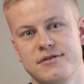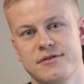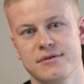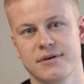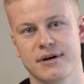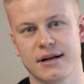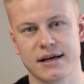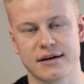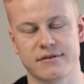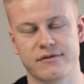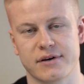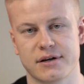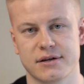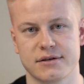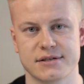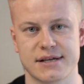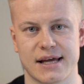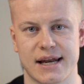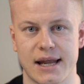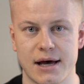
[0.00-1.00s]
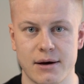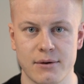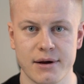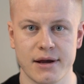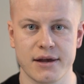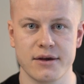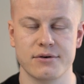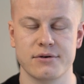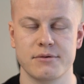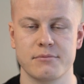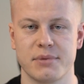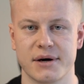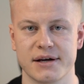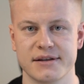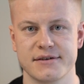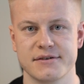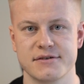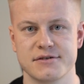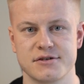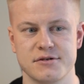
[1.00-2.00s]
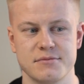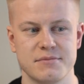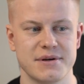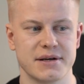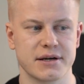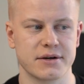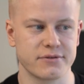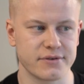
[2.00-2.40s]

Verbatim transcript: to ClickFunnels, allowing your buttons to be